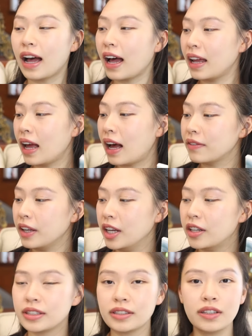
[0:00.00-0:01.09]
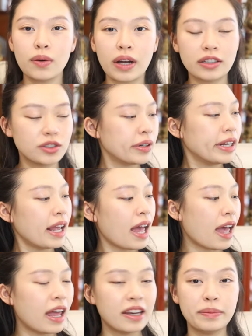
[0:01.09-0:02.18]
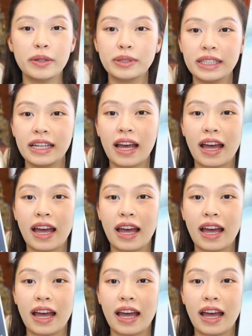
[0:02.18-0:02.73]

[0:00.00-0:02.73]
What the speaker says: I have here Snow Country and Beauty